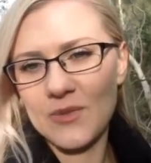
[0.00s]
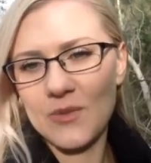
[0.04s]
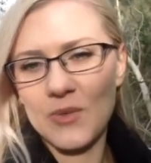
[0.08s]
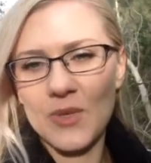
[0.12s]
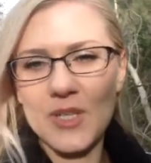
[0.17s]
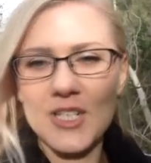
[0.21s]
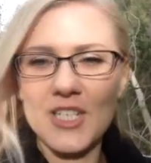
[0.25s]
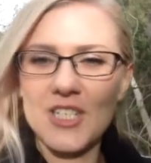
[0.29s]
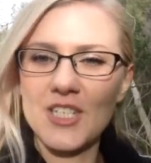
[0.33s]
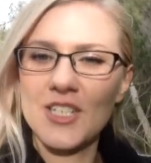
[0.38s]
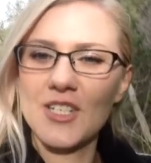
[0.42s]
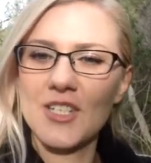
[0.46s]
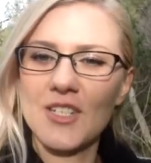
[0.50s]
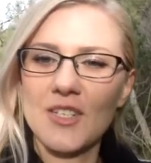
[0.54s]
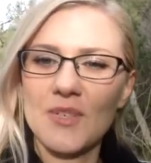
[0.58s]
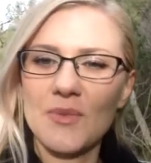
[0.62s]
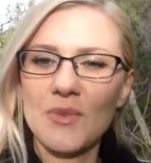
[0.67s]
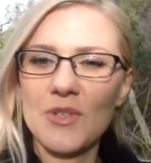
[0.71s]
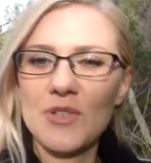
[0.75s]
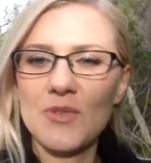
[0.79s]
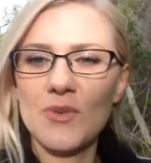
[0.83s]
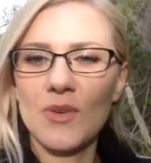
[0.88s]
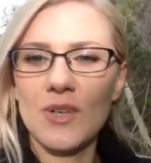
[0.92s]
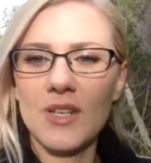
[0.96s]

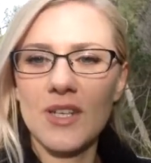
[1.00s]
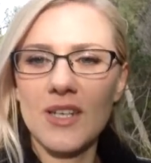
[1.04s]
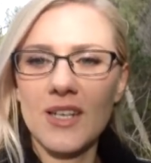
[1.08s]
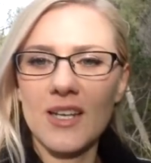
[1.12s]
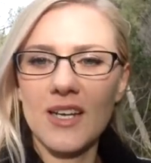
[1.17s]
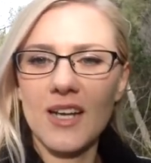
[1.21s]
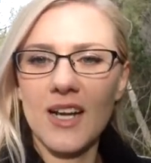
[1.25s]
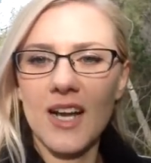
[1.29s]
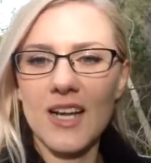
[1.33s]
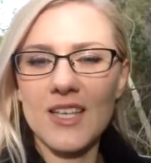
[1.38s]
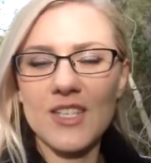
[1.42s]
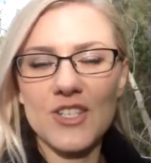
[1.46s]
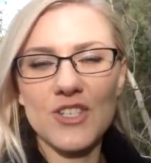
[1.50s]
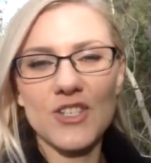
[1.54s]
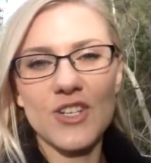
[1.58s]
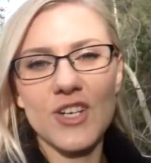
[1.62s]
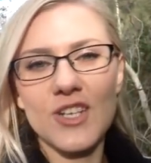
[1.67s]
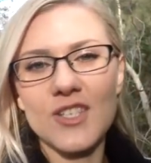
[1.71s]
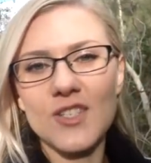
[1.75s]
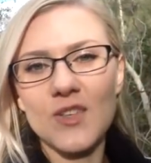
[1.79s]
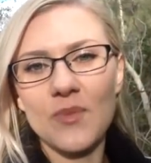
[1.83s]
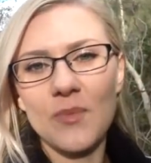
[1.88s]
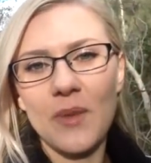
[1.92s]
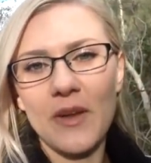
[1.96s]
Which one
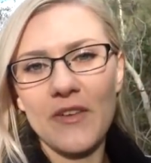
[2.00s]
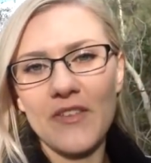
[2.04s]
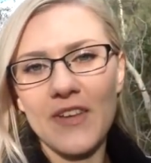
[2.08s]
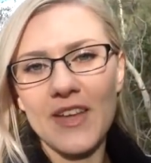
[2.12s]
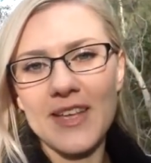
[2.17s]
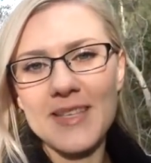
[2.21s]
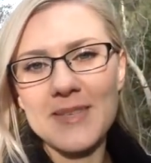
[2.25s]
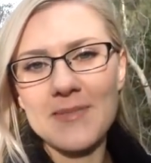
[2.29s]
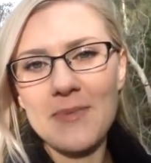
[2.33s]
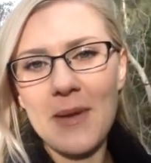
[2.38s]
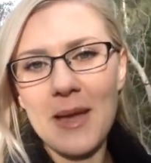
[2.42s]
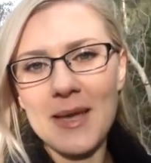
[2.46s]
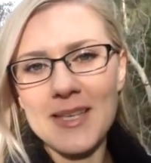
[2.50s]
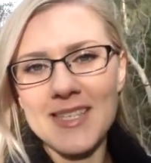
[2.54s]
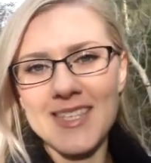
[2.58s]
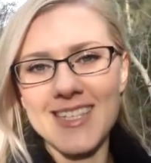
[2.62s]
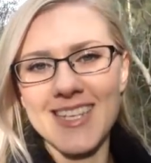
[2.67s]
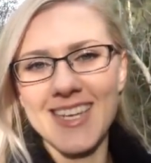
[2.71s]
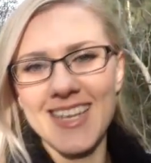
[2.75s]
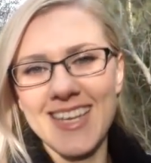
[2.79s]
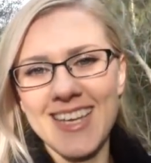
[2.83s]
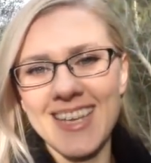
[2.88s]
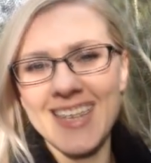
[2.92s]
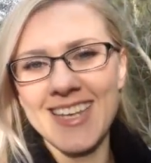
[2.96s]
concentrates on my face
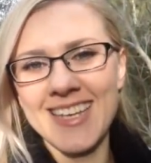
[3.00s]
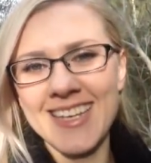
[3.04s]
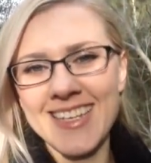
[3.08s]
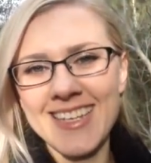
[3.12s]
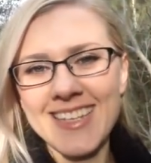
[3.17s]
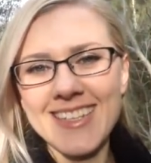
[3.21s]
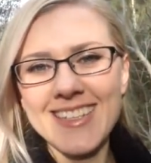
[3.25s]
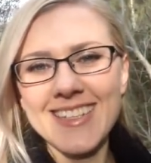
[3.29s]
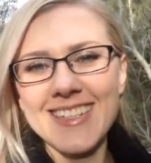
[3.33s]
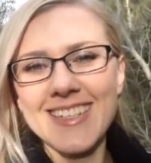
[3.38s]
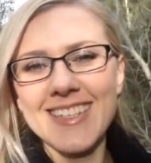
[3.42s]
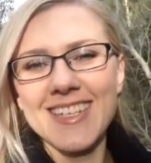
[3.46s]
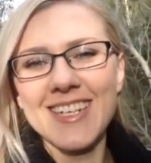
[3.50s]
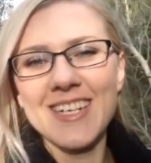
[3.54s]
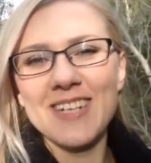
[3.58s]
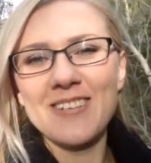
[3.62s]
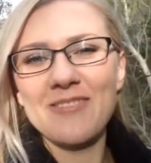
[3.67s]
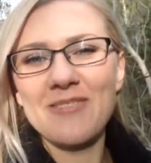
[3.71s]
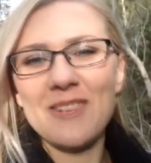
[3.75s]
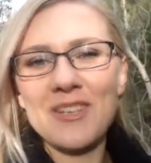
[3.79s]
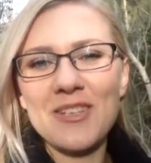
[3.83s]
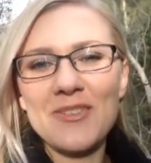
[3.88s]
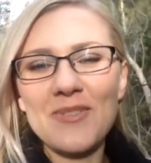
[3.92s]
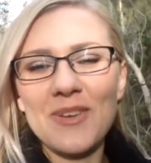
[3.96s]
best?
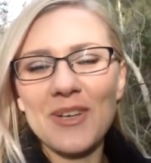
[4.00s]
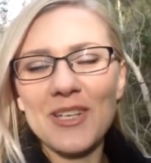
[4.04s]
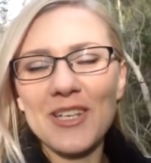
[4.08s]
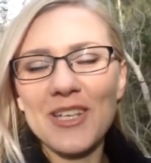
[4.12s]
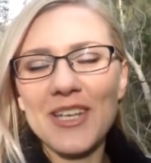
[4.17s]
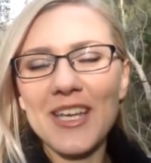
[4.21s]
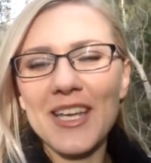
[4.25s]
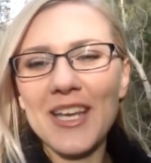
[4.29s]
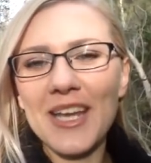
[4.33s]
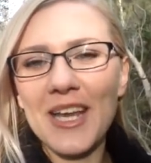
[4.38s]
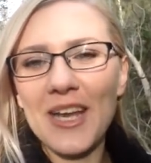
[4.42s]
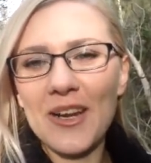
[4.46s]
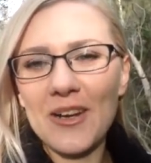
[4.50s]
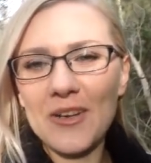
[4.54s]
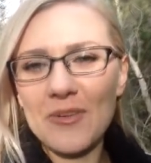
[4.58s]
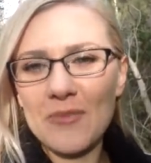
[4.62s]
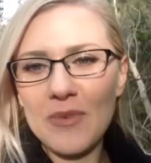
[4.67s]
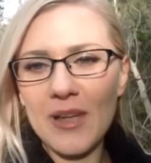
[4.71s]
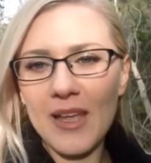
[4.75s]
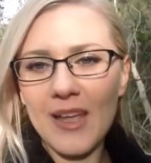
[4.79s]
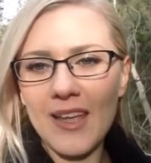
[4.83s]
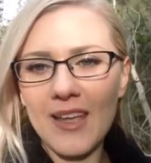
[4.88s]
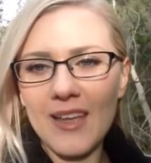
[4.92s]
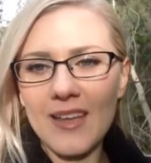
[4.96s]
Which one you can hear
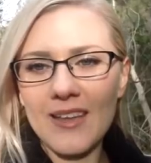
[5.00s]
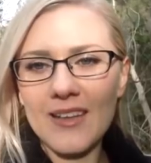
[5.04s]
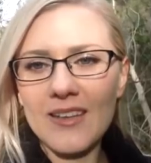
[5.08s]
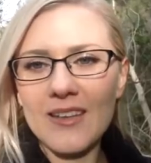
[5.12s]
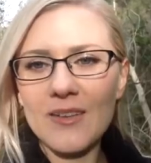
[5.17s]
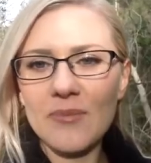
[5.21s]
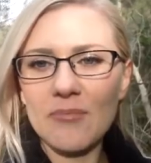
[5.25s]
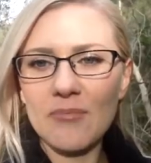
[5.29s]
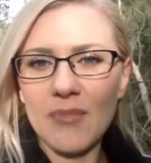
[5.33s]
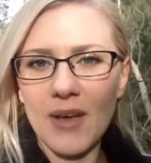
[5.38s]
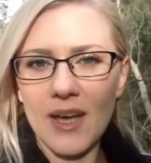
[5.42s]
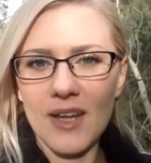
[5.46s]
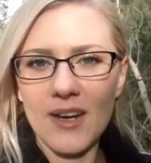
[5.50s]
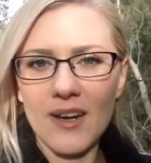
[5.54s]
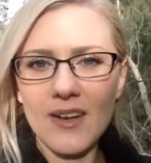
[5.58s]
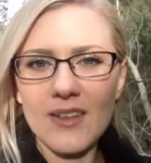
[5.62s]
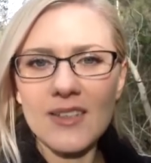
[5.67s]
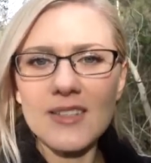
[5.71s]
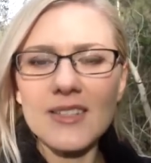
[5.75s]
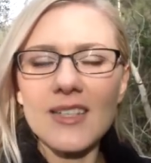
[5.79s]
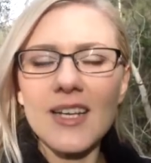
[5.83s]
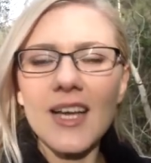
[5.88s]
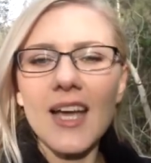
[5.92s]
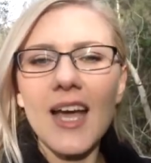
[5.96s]
me in better?
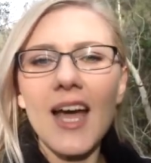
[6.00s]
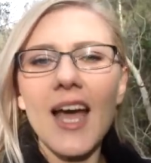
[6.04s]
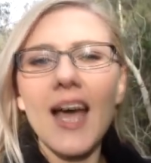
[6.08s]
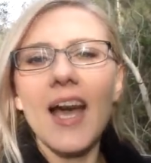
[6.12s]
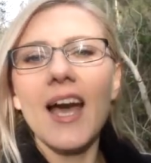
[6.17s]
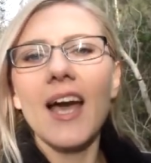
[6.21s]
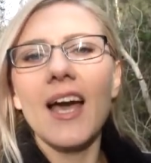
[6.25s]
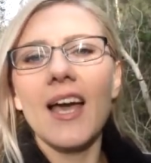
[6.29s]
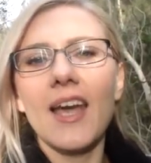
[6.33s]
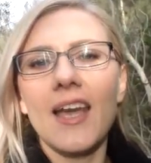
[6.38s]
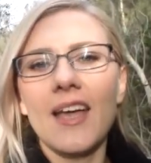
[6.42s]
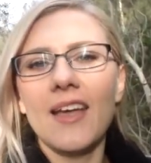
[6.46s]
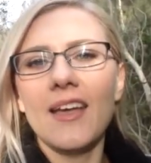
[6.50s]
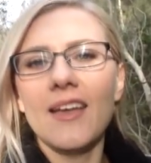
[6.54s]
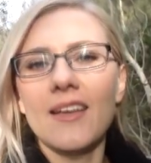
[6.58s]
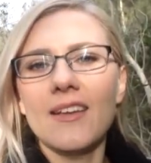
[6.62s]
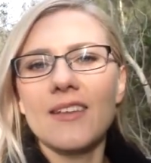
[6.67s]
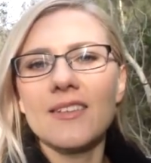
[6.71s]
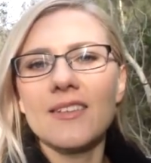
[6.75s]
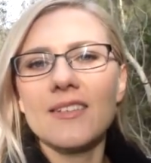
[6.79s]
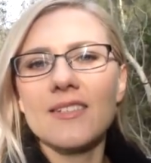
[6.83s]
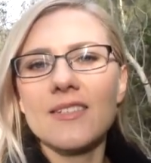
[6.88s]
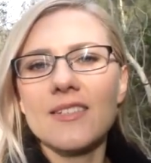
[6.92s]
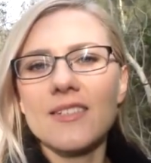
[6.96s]

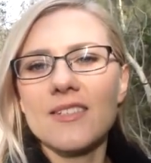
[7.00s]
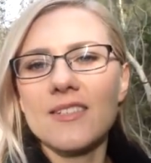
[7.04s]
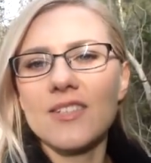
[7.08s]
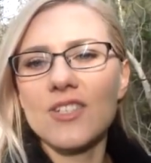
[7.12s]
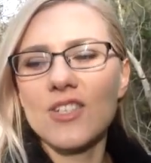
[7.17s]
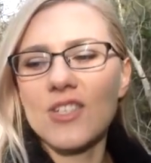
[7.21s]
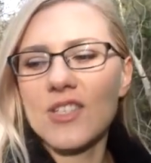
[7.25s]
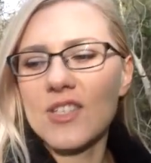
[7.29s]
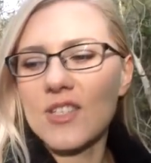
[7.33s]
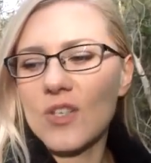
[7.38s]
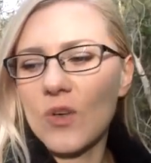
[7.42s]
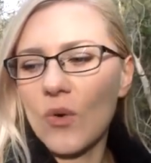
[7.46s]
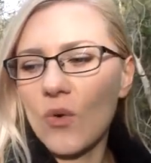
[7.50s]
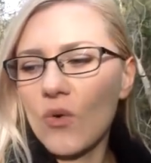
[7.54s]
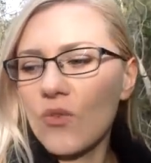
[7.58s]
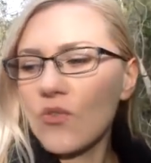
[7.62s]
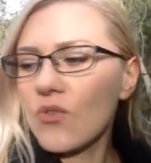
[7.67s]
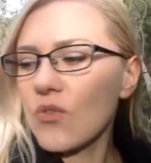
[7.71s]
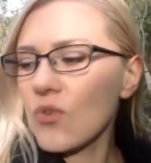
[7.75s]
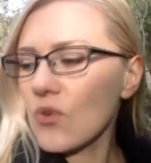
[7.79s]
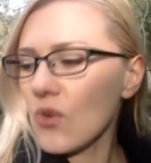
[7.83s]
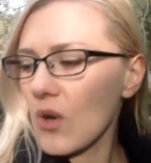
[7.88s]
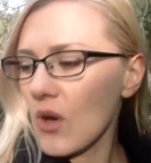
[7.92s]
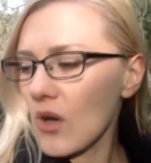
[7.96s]
And just
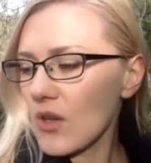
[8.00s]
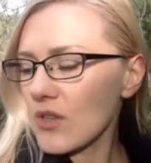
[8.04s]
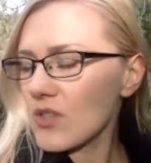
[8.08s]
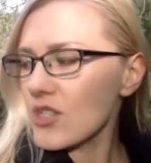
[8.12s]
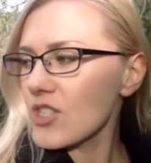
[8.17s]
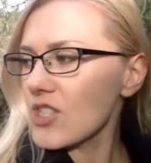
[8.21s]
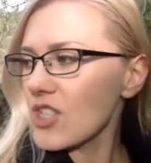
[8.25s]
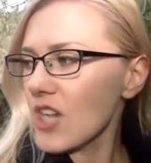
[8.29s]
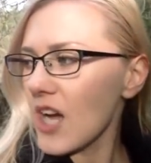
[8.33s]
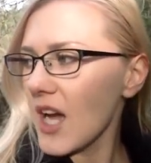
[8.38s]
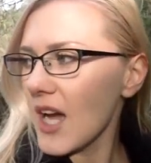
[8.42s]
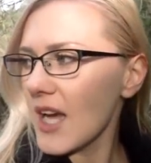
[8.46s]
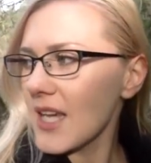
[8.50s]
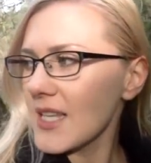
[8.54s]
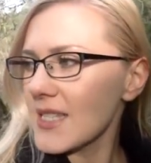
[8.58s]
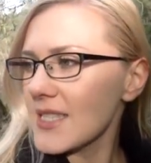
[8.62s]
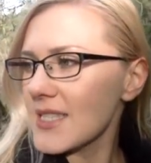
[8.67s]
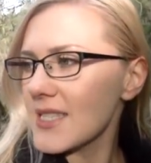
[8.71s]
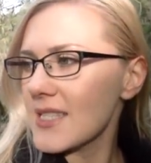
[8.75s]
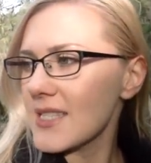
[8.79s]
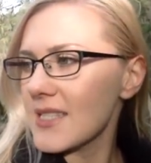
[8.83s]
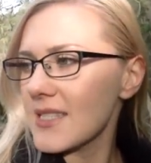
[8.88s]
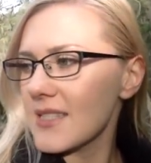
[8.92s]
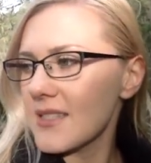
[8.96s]
overall
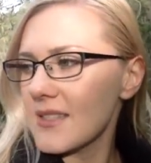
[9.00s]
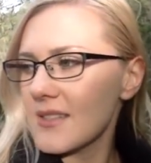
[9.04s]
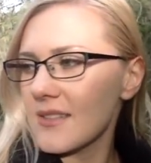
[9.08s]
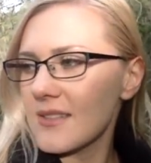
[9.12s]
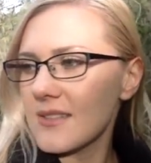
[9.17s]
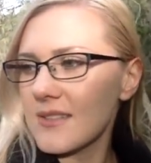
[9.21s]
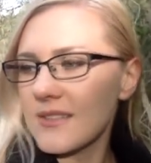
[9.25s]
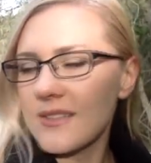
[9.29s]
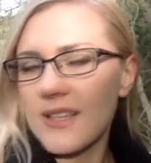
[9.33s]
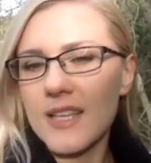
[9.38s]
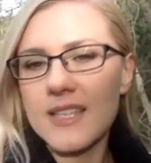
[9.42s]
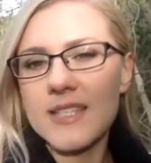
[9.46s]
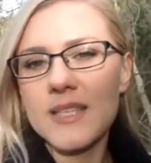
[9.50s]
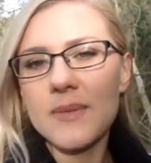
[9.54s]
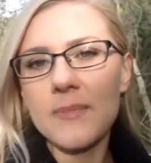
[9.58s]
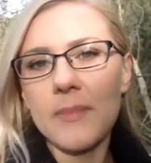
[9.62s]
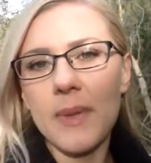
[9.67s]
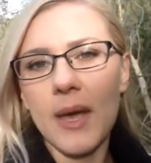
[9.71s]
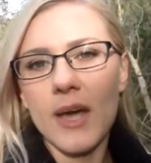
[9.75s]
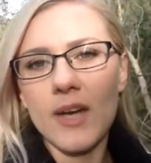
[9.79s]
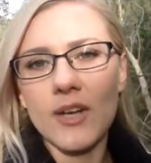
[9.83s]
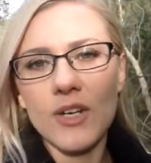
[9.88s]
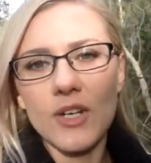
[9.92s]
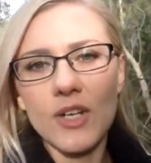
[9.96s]
shots, does it
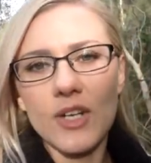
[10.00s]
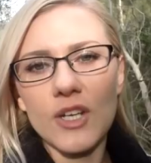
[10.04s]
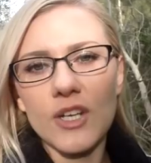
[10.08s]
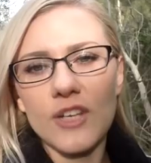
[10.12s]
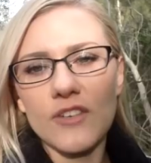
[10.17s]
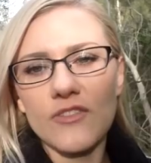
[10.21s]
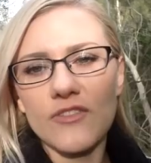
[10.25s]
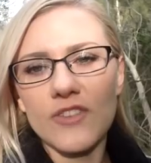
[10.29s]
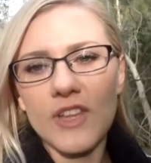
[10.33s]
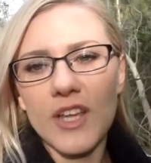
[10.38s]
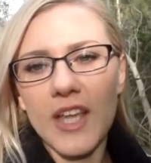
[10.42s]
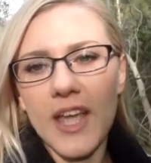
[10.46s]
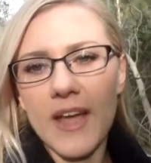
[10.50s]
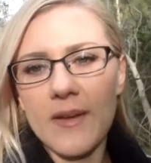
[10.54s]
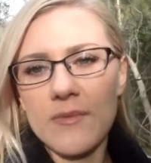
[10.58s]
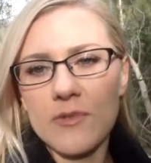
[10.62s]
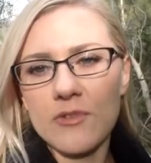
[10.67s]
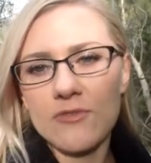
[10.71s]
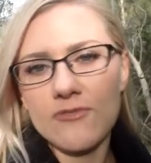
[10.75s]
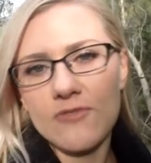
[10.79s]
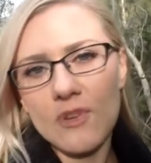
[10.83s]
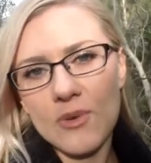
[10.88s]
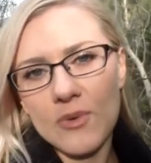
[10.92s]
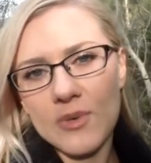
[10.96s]
matter if the camera
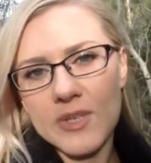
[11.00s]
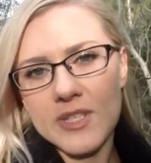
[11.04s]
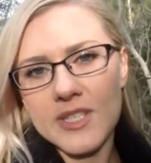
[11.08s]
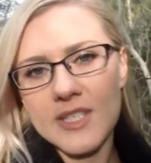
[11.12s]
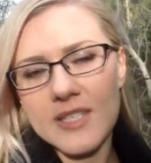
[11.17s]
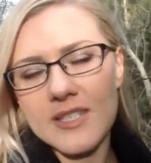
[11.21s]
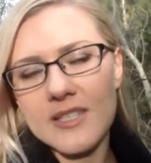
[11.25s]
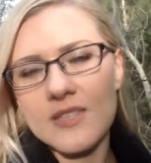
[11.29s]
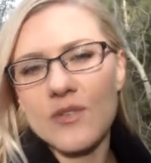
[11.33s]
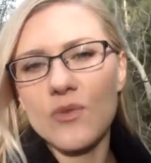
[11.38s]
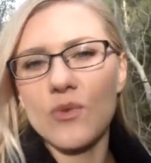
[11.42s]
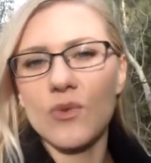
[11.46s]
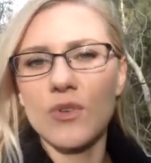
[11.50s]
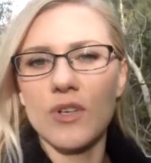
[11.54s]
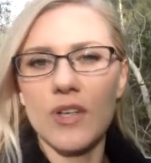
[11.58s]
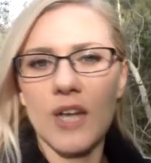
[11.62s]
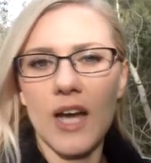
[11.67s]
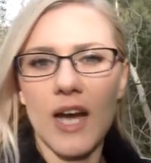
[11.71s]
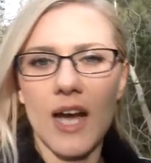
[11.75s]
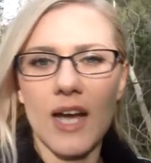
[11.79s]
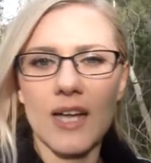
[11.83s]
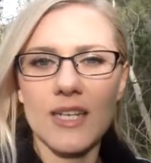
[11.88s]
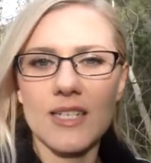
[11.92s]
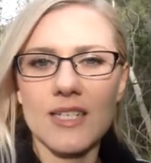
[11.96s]
focuses or
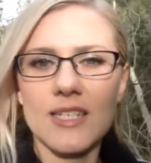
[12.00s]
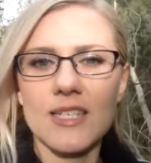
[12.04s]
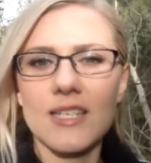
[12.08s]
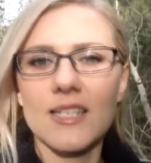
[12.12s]
not?